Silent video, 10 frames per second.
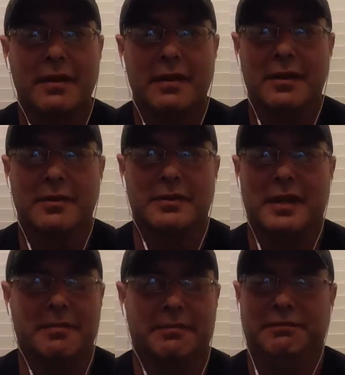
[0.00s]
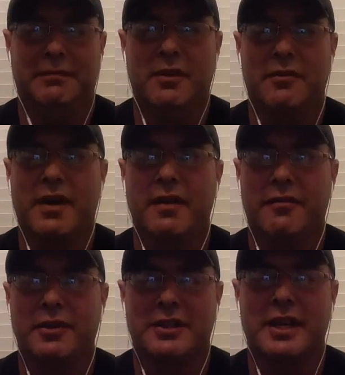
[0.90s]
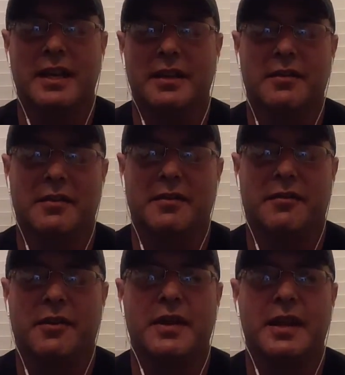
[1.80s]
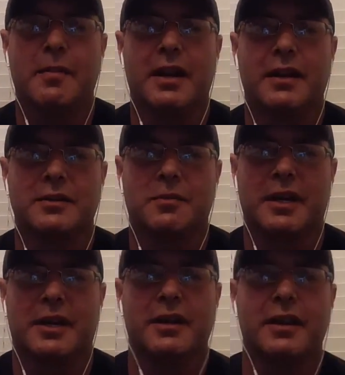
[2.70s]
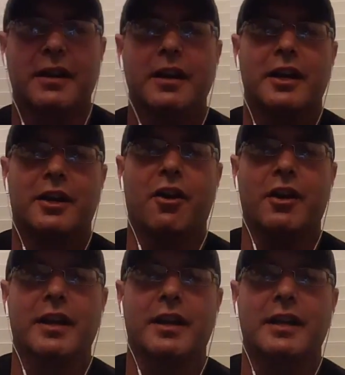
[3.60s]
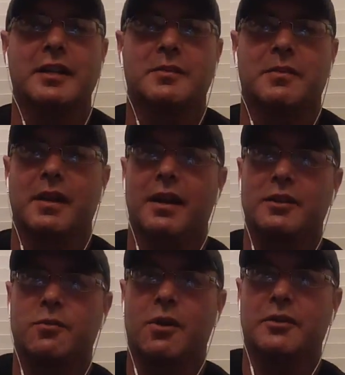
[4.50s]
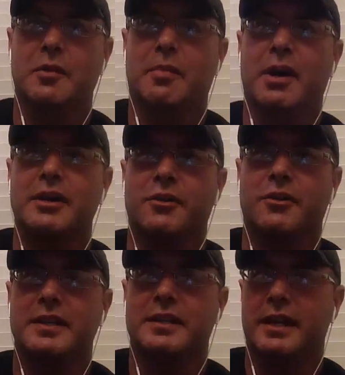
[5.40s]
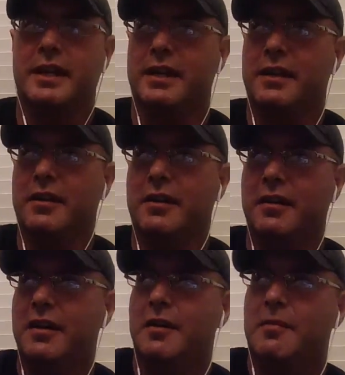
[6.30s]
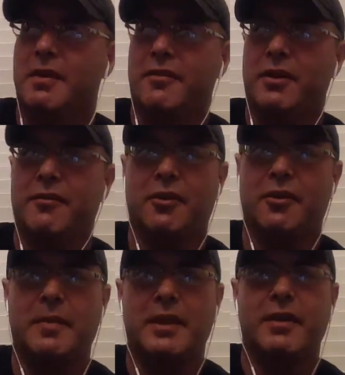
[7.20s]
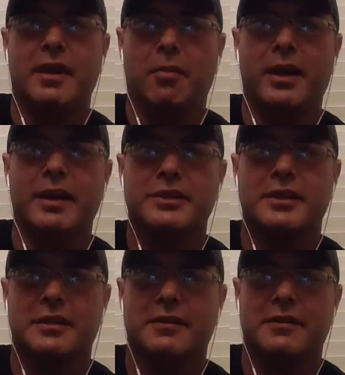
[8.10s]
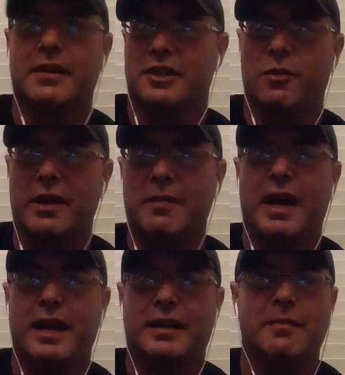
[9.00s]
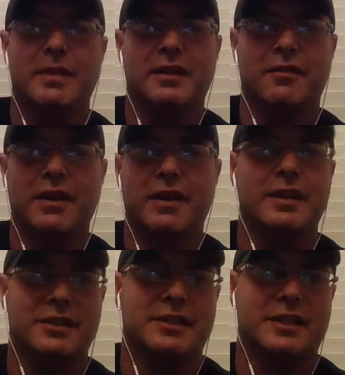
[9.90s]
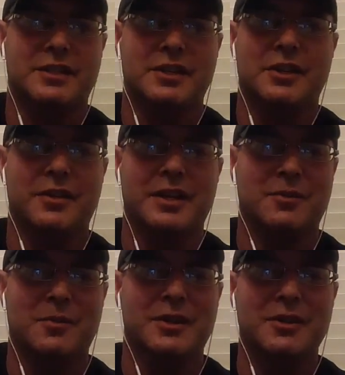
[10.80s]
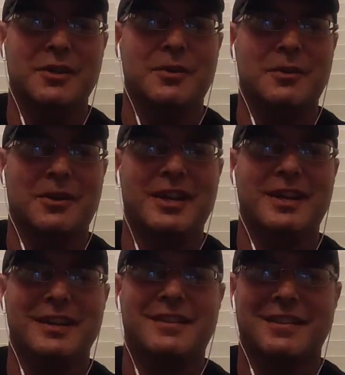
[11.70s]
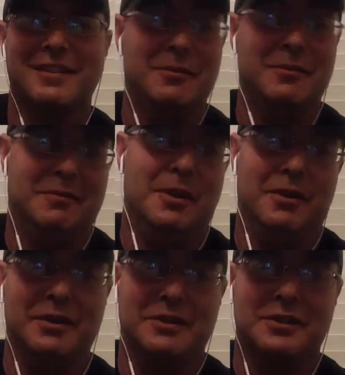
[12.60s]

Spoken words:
And it was like a, you know, 5-foot snake. And the funny thing about it is when I caught it, I was walking through the pine trees and my friend in front of me let a branch like swing back to hit me in the face, just cause you know, that's what we do when we're kids and as